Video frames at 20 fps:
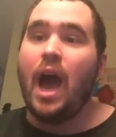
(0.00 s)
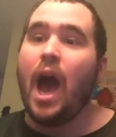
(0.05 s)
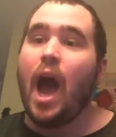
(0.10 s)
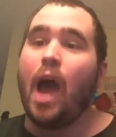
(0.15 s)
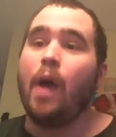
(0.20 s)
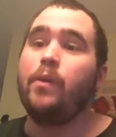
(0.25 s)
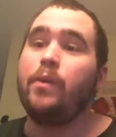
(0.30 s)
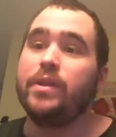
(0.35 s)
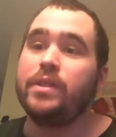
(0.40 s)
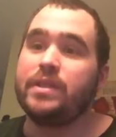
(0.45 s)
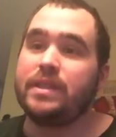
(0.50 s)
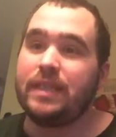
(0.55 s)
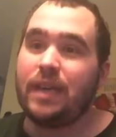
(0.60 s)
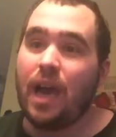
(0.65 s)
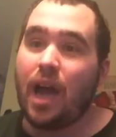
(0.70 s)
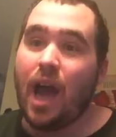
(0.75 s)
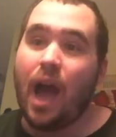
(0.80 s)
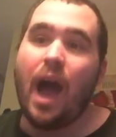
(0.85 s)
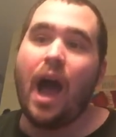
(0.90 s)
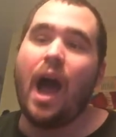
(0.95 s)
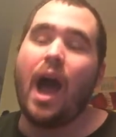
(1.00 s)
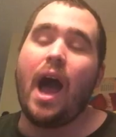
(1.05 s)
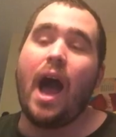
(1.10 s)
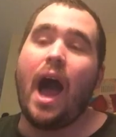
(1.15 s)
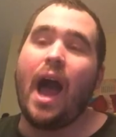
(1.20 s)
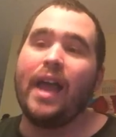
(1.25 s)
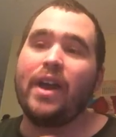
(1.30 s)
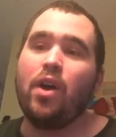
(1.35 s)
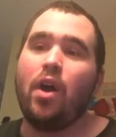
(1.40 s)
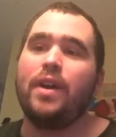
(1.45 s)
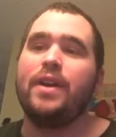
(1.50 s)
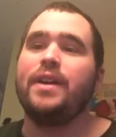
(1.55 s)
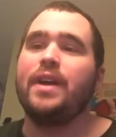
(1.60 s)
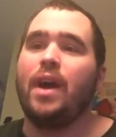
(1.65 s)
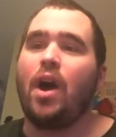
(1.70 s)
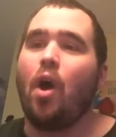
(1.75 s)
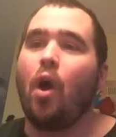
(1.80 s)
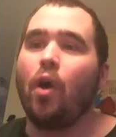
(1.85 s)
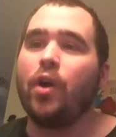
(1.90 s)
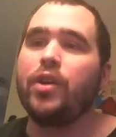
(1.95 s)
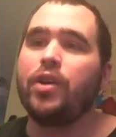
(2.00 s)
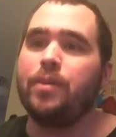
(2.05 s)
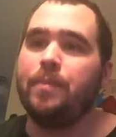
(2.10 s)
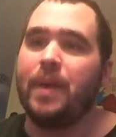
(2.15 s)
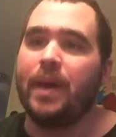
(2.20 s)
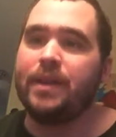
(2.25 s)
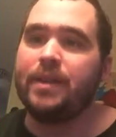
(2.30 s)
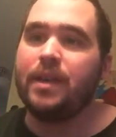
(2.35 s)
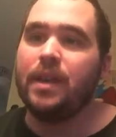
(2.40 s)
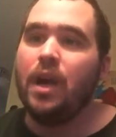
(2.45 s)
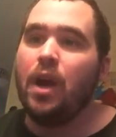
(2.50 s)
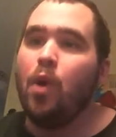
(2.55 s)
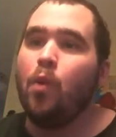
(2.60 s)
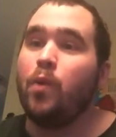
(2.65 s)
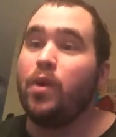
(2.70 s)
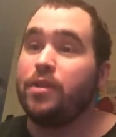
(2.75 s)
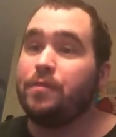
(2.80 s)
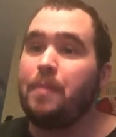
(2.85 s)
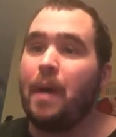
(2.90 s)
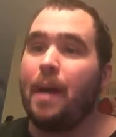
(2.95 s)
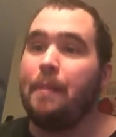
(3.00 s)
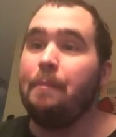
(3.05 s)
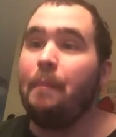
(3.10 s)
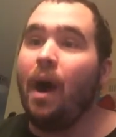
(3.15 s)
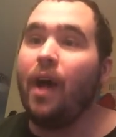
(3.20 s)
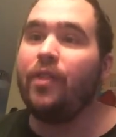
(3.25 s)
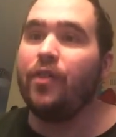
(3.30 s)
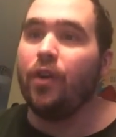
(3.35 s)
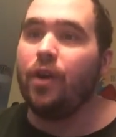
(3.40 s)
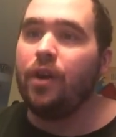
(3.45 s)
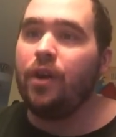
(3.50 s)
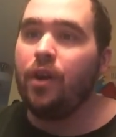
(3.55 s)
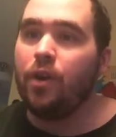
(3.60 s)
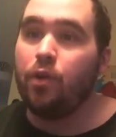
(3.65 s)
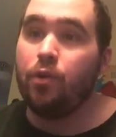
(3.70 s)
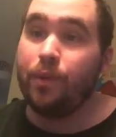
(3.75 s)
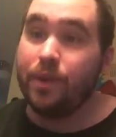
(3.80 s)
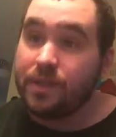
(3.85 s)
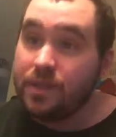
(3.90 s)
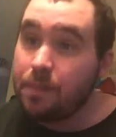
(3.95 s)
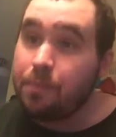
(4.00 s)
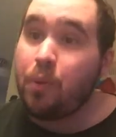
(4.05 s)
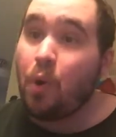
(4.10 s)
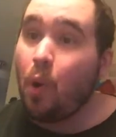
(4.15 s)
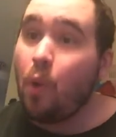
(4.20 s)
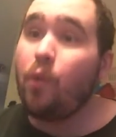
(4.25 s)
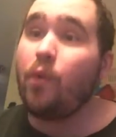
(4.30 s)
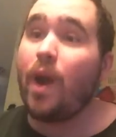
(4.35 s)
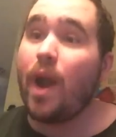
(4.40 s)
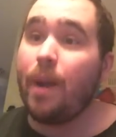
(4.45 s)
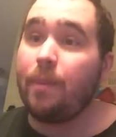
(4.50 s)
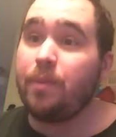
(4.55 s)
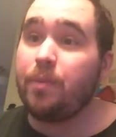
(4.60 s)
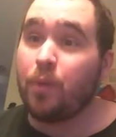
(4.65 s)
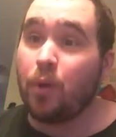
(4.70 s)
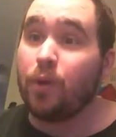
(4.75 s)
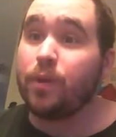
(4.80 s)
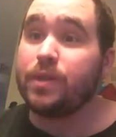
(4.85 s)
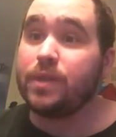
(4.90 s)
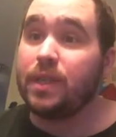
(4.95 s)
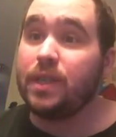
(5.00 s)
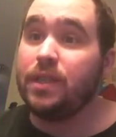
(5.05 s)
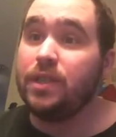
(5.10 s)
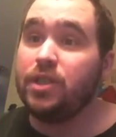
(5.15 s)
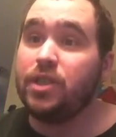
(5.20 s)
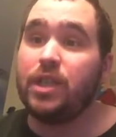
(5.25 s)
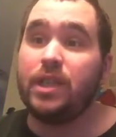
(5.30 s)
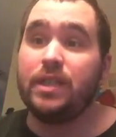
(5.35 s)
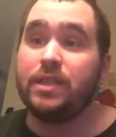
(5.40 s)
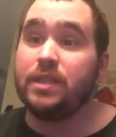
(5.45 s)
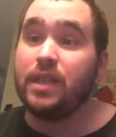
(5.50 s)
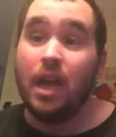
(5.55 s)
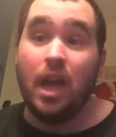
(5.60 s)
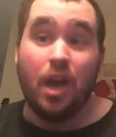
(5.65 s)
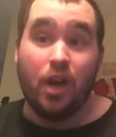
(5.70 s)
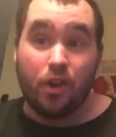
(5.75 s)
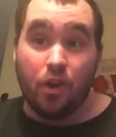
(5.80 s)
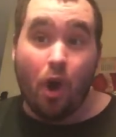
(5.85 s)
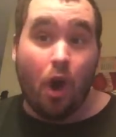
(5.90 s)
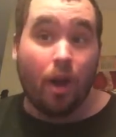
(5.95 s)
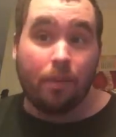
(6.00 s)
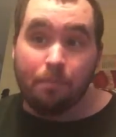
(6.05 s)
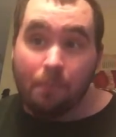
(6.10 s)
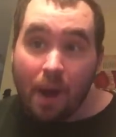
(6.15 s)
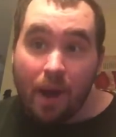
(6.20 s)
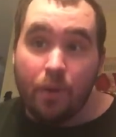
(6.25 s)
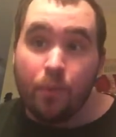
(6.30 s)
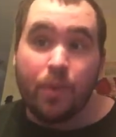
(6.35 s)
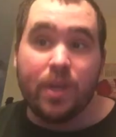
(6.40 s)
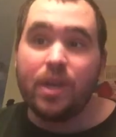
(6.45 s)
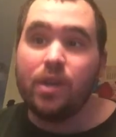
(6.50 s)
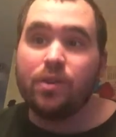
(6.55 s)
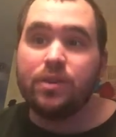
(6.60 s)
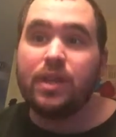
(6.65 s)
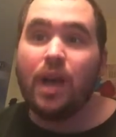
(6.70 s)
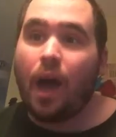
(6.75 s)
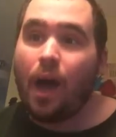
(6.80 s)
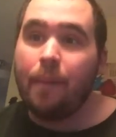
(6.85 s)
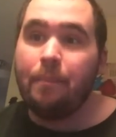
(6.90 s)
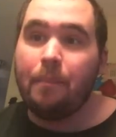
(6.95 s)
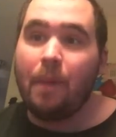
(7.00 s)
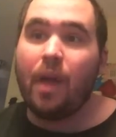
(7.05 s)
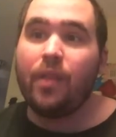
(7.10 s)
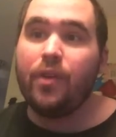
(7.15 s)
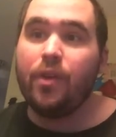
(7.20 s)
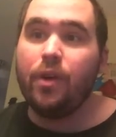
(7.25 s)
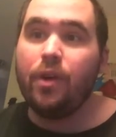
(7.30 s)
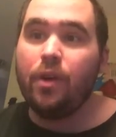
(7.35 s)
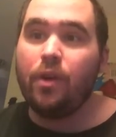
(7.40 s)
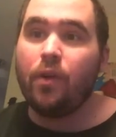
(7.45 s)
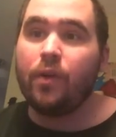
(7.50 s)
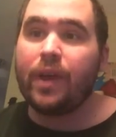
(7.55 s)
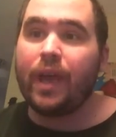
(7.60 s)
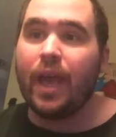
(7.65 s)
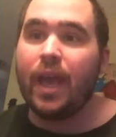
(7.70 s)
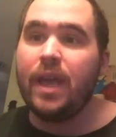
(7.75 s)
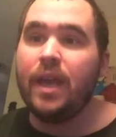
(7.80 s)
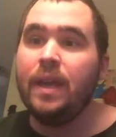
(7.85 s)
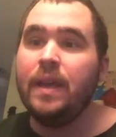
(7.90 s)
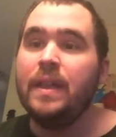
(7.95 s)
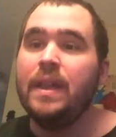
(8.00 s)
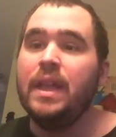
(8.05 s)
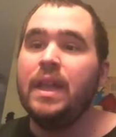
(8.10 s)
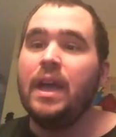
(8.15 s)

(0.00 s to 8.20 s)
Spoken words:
I got in an argument with my mother, who is a programmed person. She's not my real-time mother, okay?